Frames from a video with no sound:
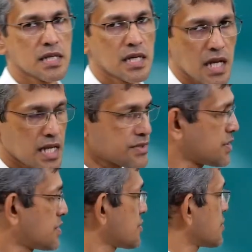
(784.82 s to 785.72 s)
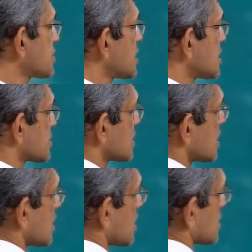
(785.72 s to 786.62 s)
an answer. So this case,
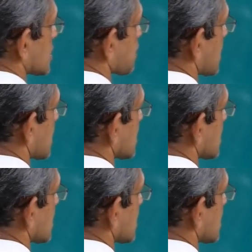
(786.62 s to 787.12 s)
this one,